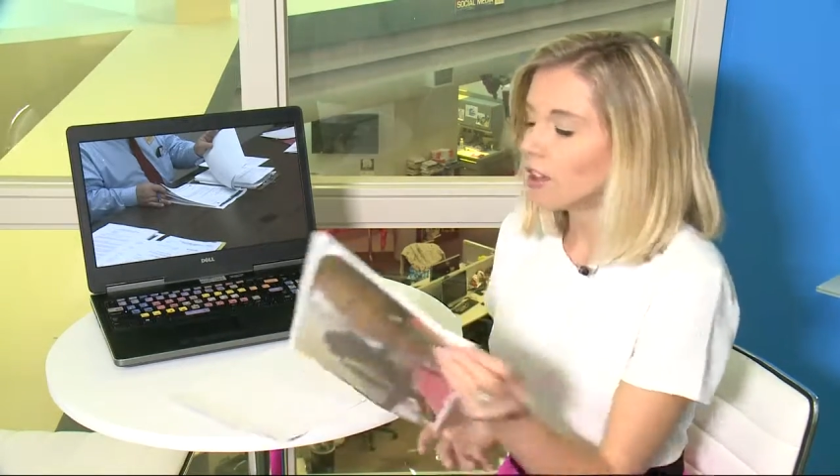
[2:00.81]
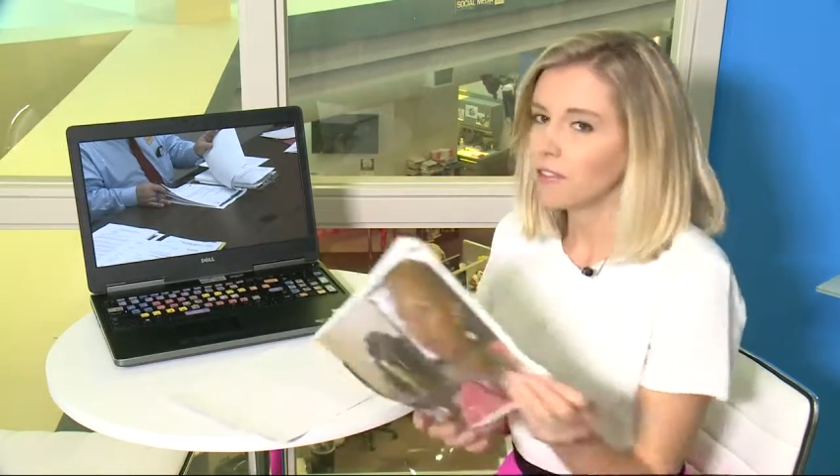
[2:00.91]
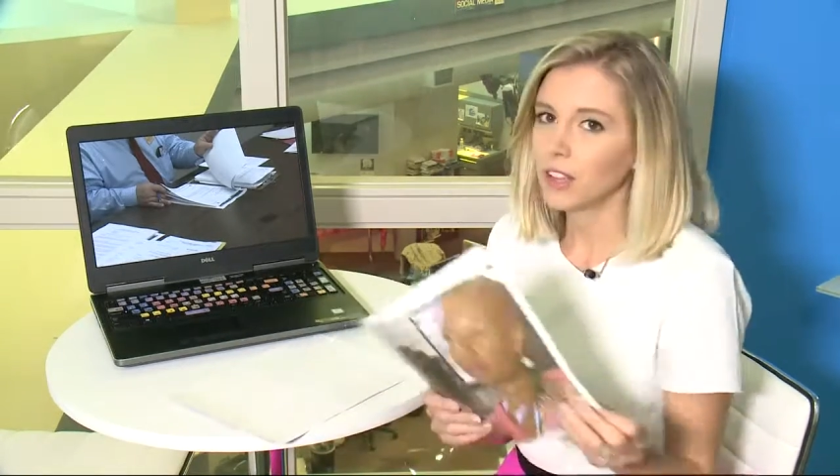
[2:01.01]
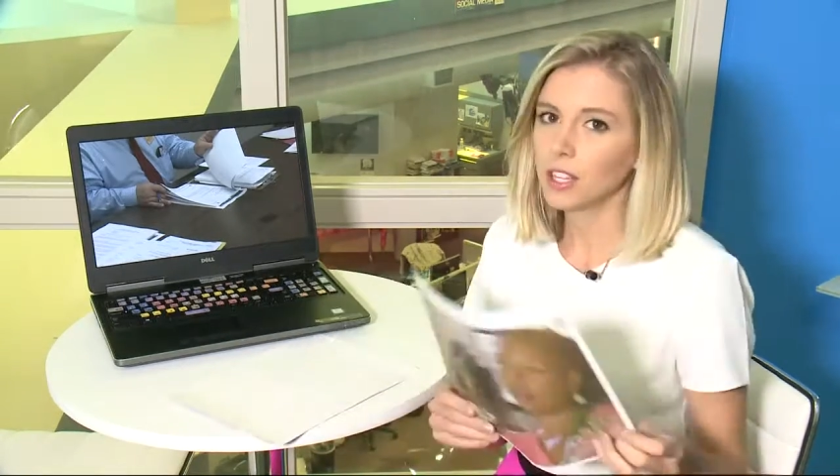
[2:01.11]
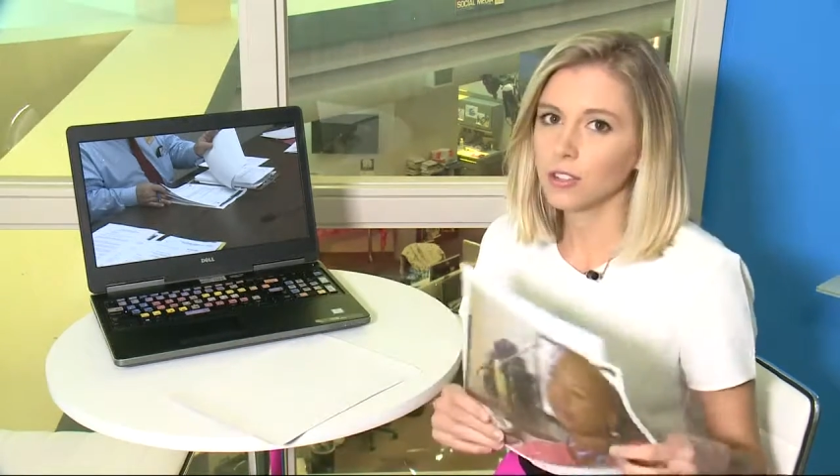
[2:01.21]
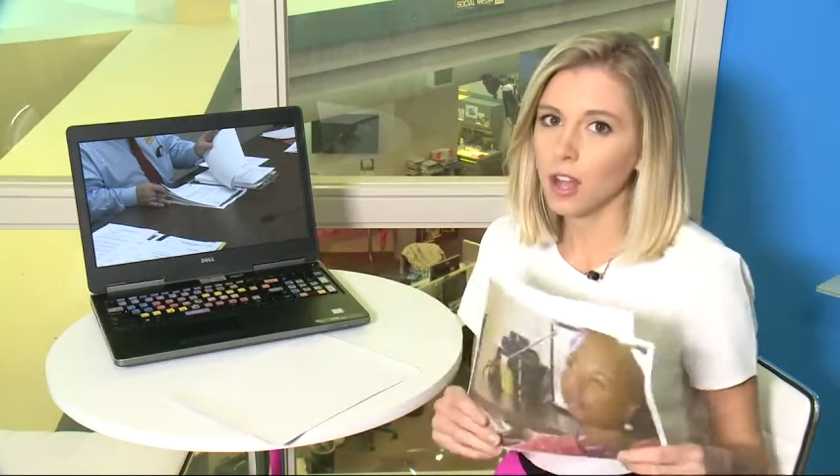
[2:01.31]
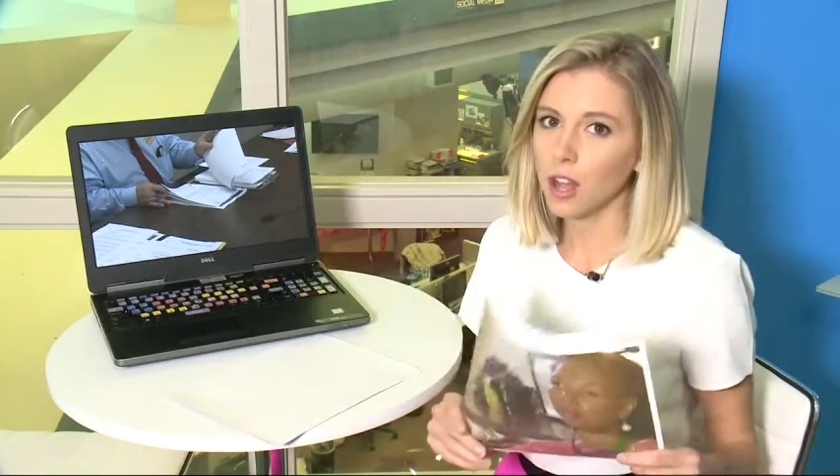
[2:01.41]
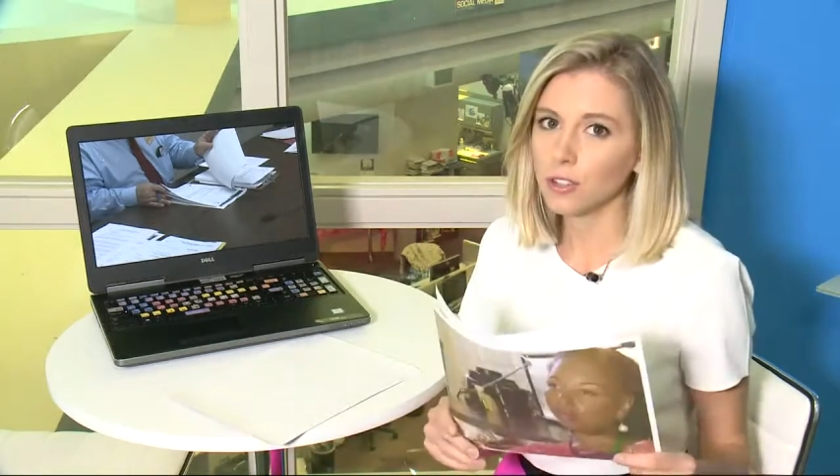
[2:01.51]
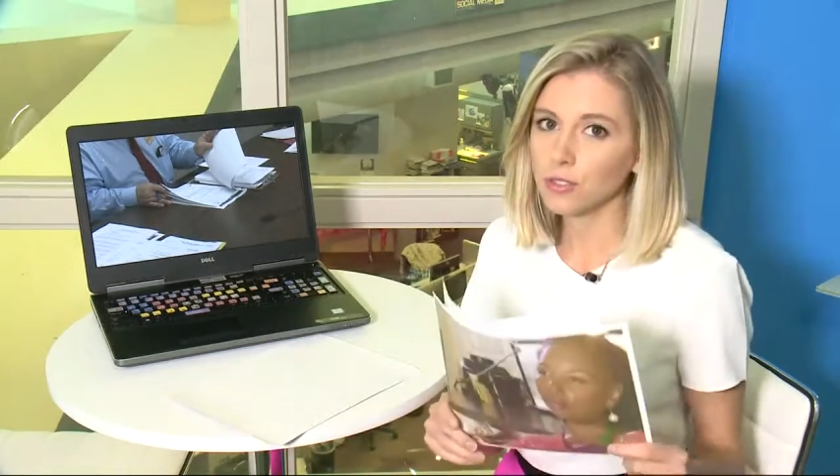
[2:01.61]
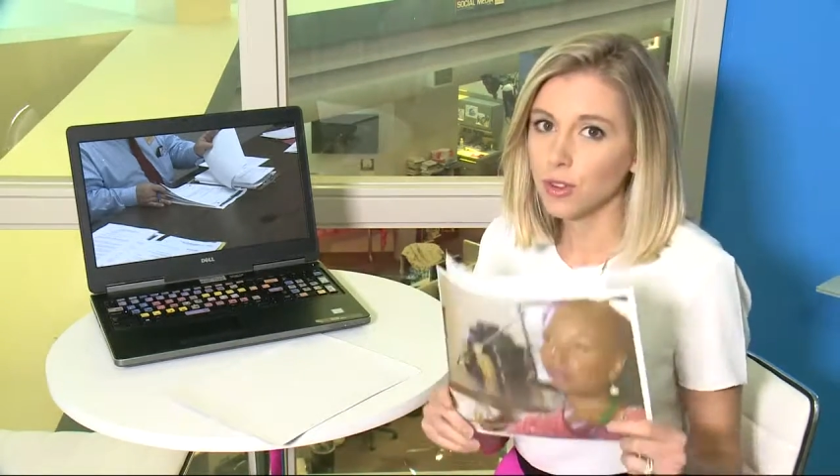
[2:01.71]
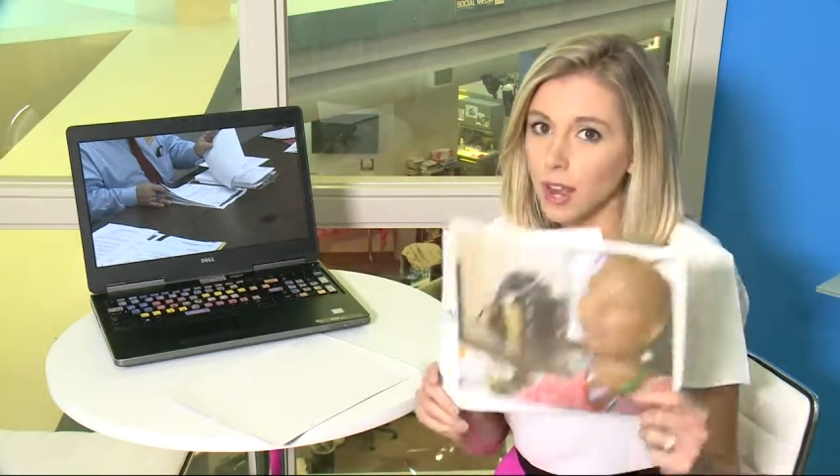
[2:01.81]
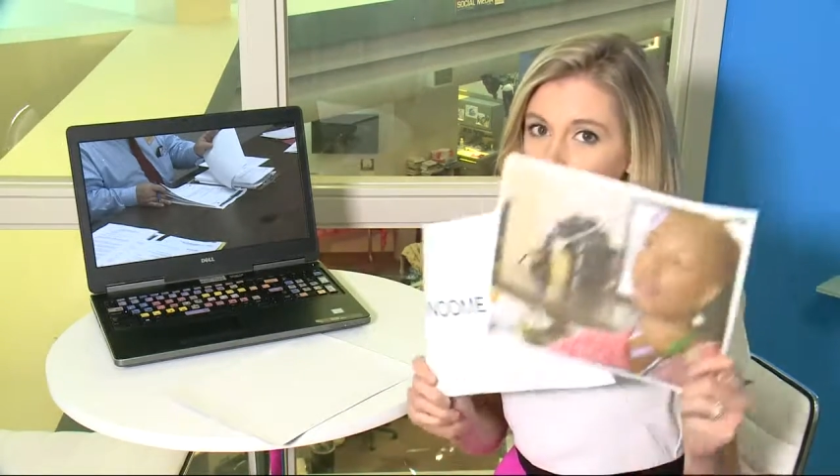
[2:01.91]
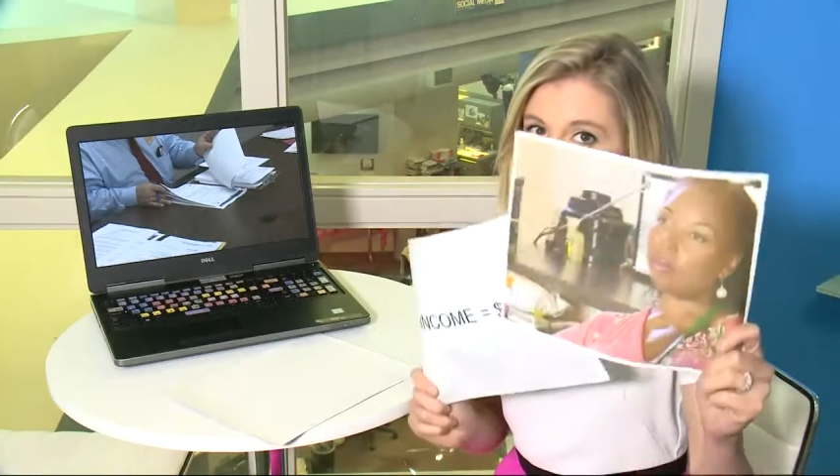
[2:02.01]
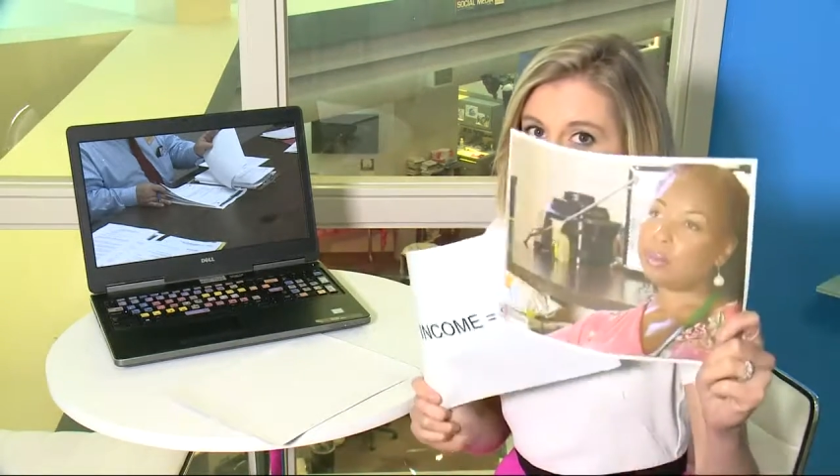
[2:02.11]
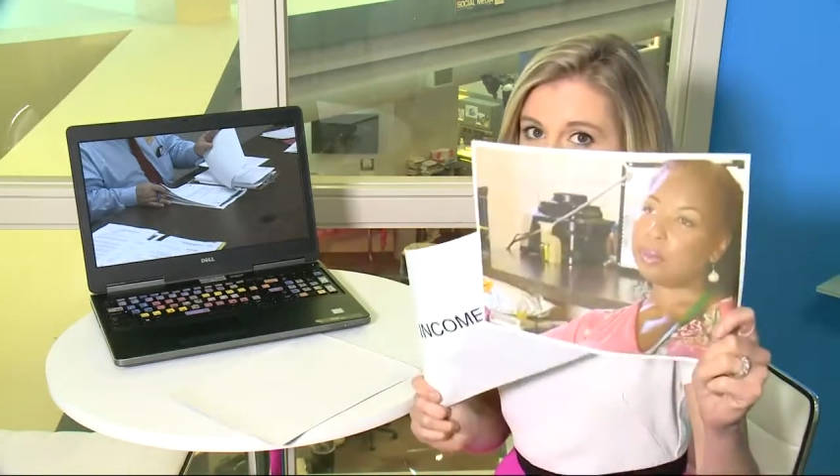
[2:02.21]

figured Andrea